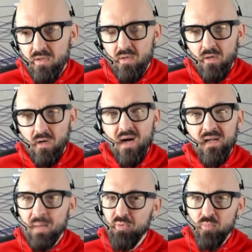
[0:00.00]
All right, a
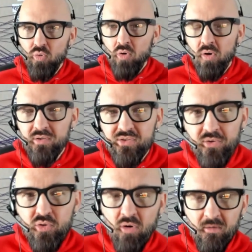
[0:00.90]
couple more so
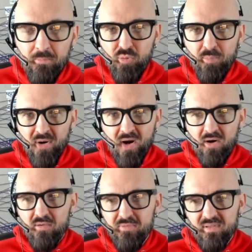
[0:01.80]
you are
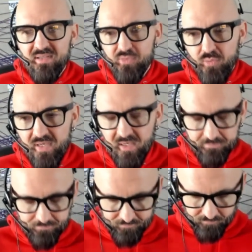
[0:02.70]
prepared for this week.
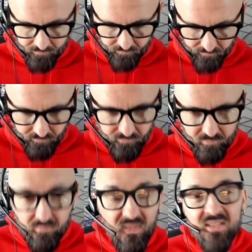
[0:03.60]

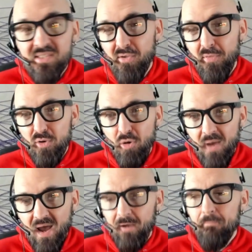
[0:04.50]
This is a
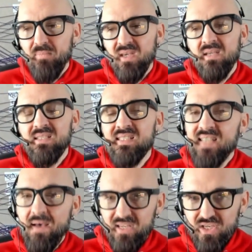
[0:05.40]
throwback.
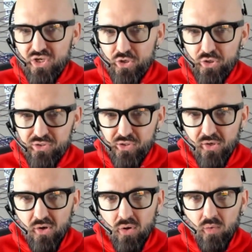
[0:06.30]
7 years
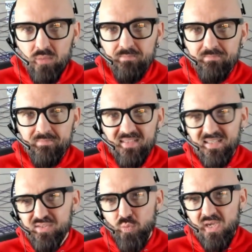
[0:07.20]
ago,
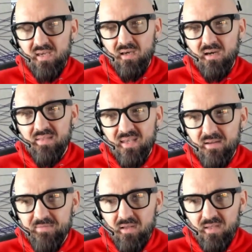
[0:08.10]
this week on the
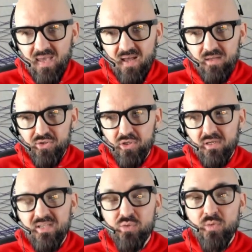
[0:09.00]
NFL calendar
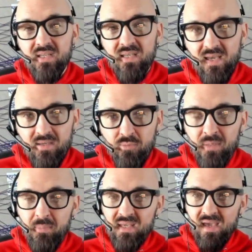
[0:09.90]
is when
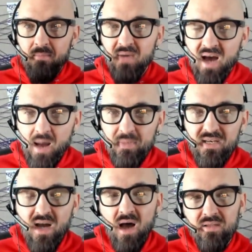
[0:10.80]
it became common
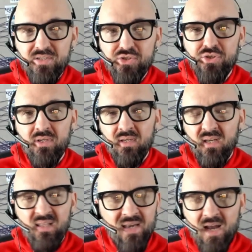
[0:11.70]
knowledge.
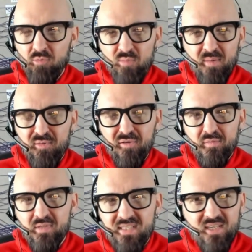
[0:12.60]
Like, I don't remember if it
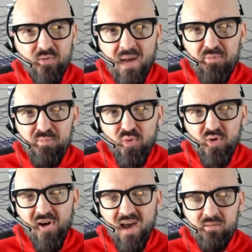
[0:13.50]
was Ian Rappaport
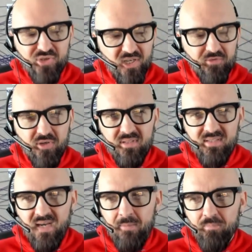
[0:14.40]
or Adam Schefter at the
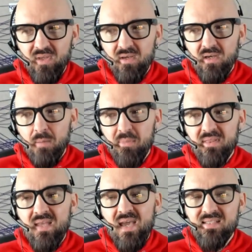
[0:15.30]
time, but
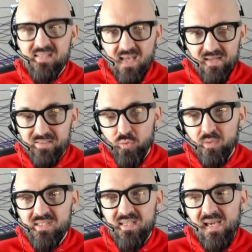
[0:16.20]
they said in
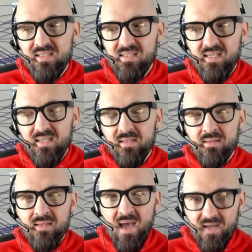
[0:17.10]
2018
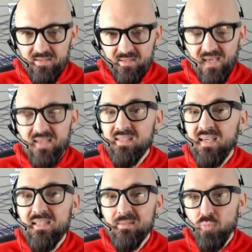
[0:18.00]
that Case
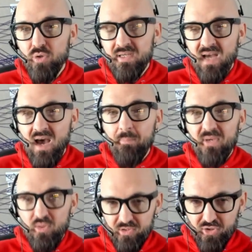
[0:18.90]
Keenum would not
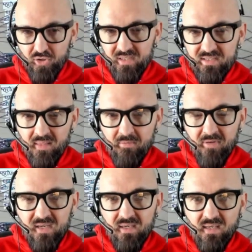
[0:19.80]
be returning to the
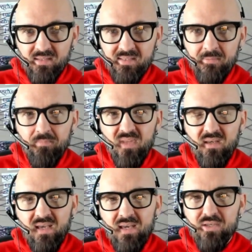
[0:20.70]
Vikings,
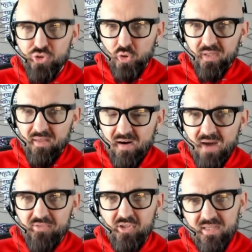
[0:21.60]
and shortly
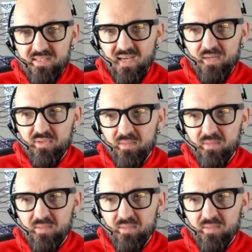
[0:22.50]
thereafter he signed with the